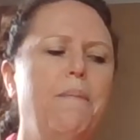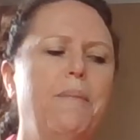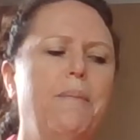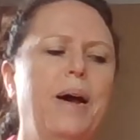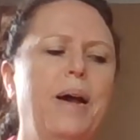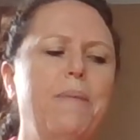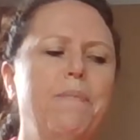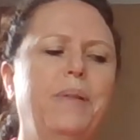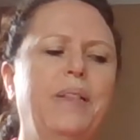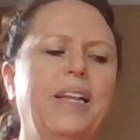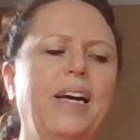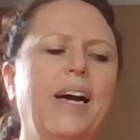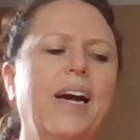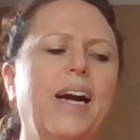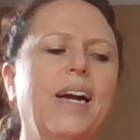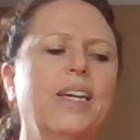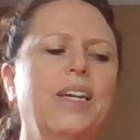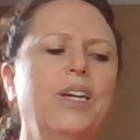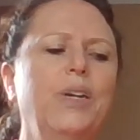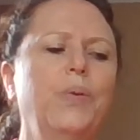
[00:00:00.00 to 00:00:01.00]
My
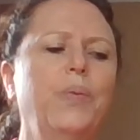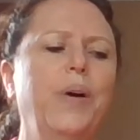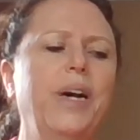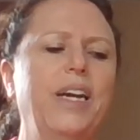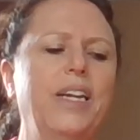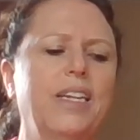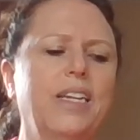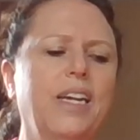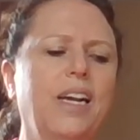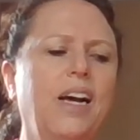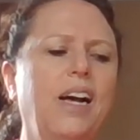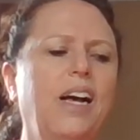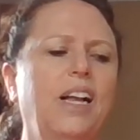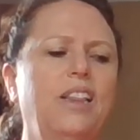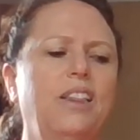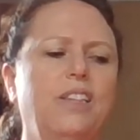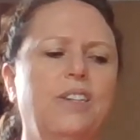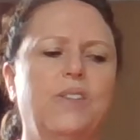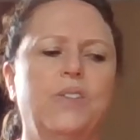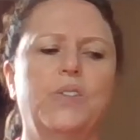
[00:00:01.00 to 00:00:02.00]
black and white
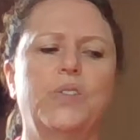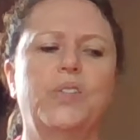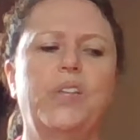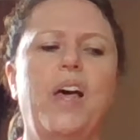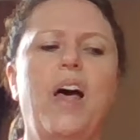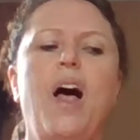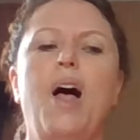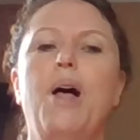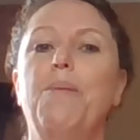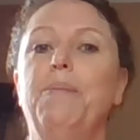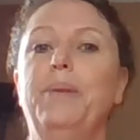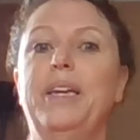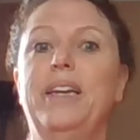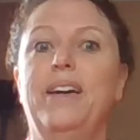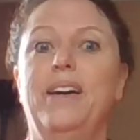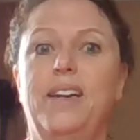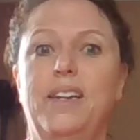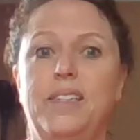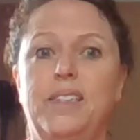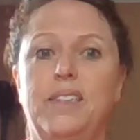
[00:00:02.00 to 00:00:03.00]
colors help me
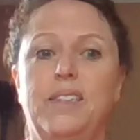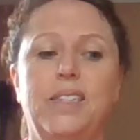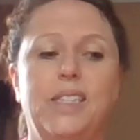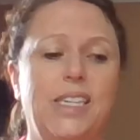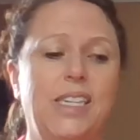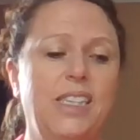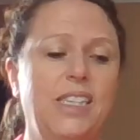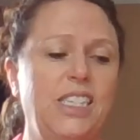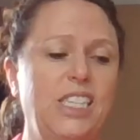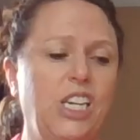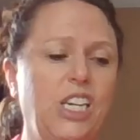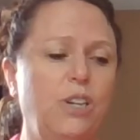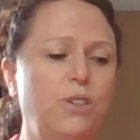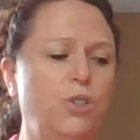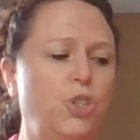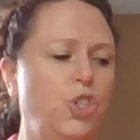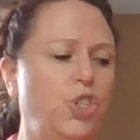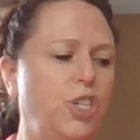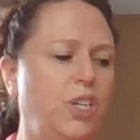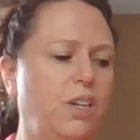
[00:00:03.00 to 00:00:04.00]
hunt in the
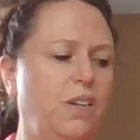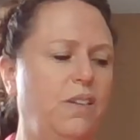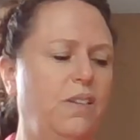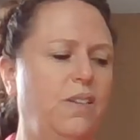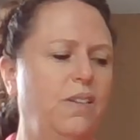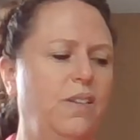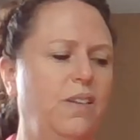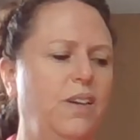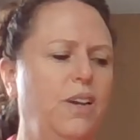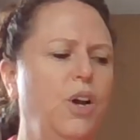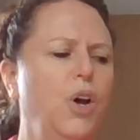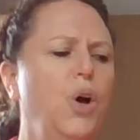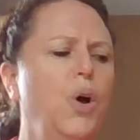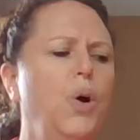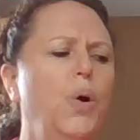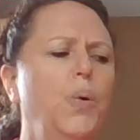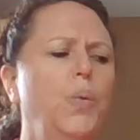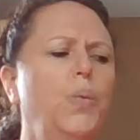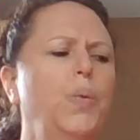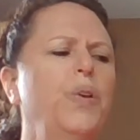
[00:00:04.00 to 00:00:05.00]
ocean.
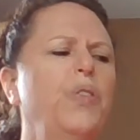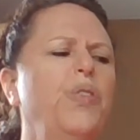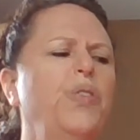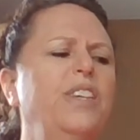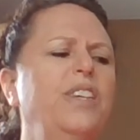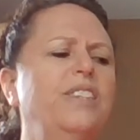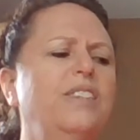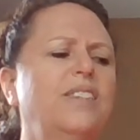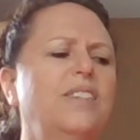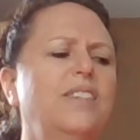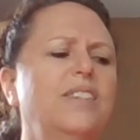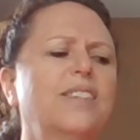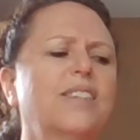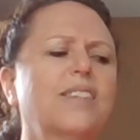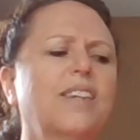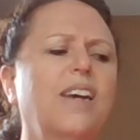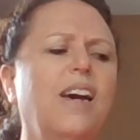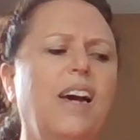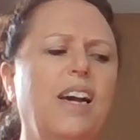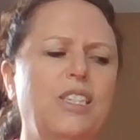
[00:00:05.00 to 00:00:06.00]
With this
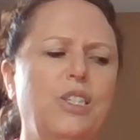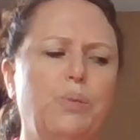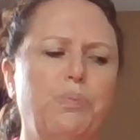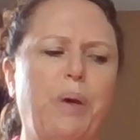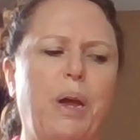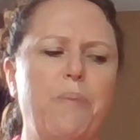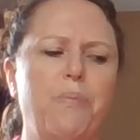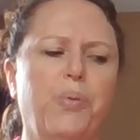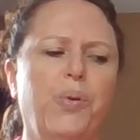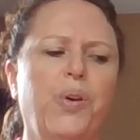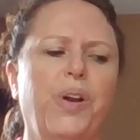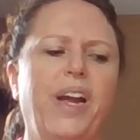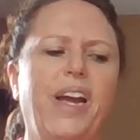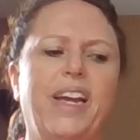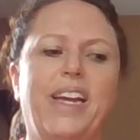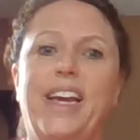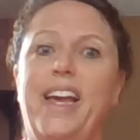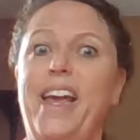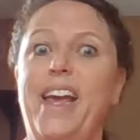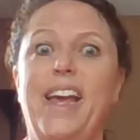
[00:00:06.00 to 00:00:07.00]
disguise, my
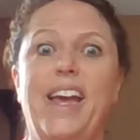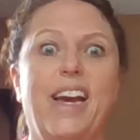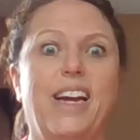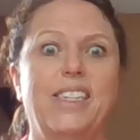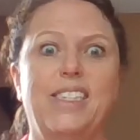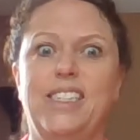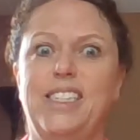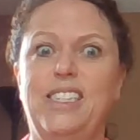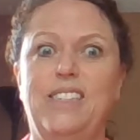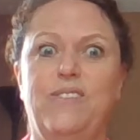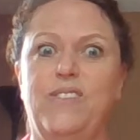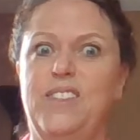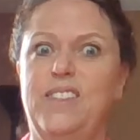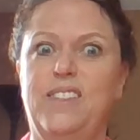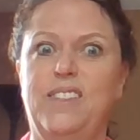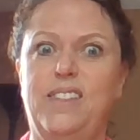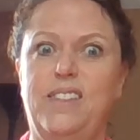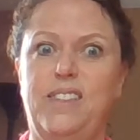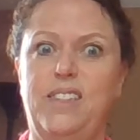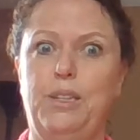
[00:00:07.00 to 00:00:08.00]
prey can't
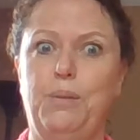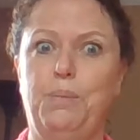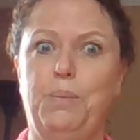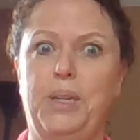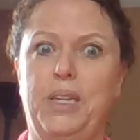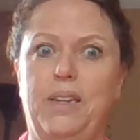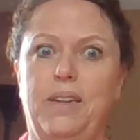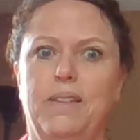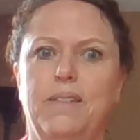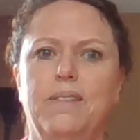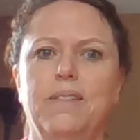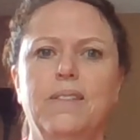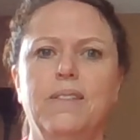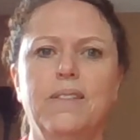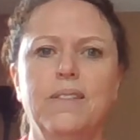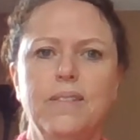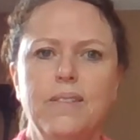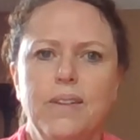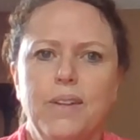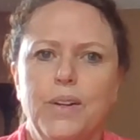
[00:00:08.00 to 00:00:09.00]
even see me.
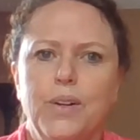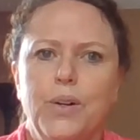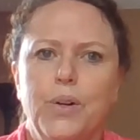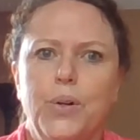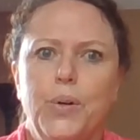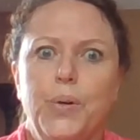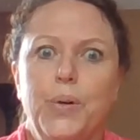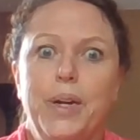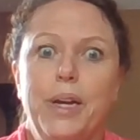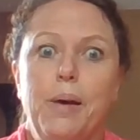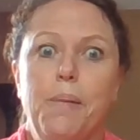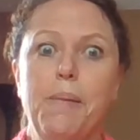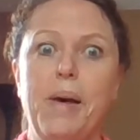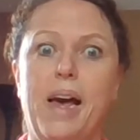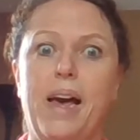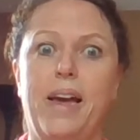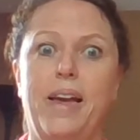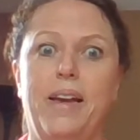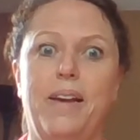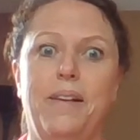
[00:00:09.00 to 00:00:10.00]
Who
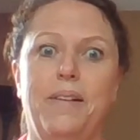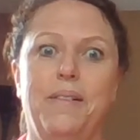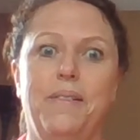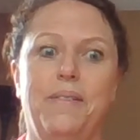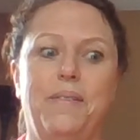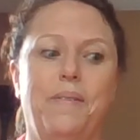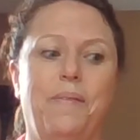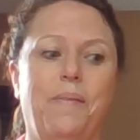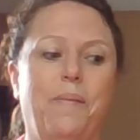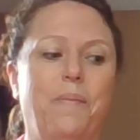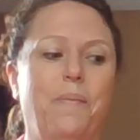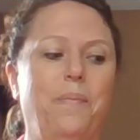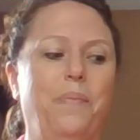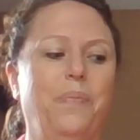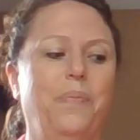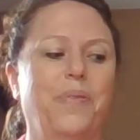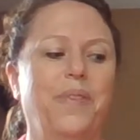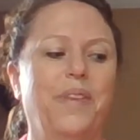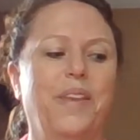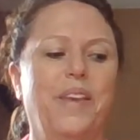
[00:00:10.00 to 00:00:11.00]
am I?
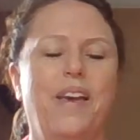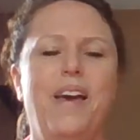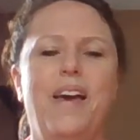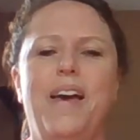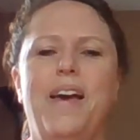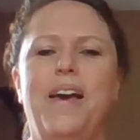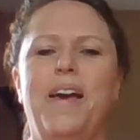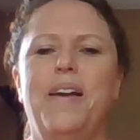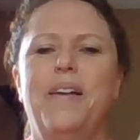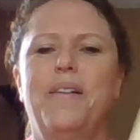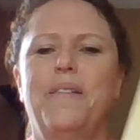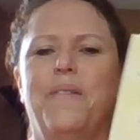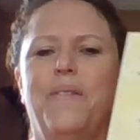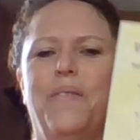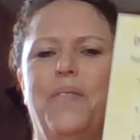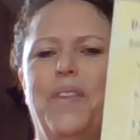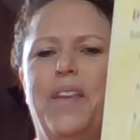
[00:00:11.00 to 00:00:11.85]
Okay.